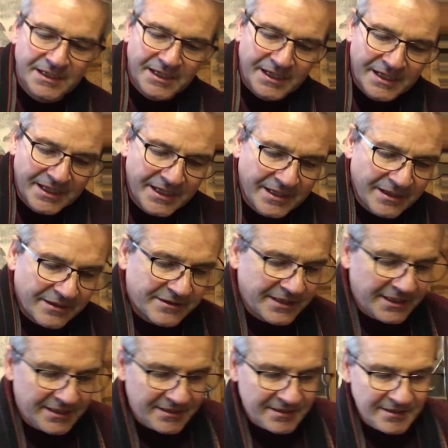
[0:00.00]
I
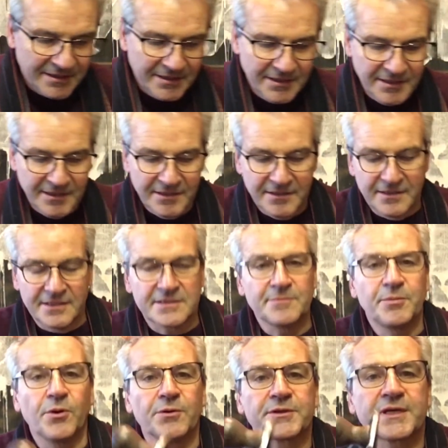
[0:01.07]
think it's
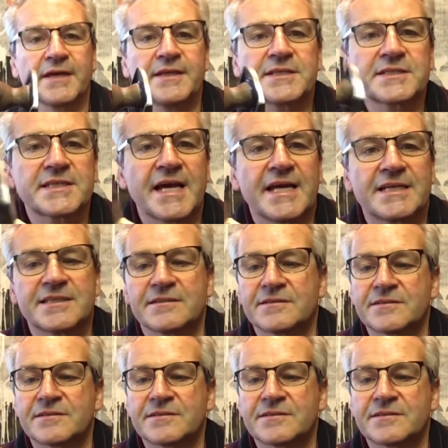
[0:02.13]
important to get this set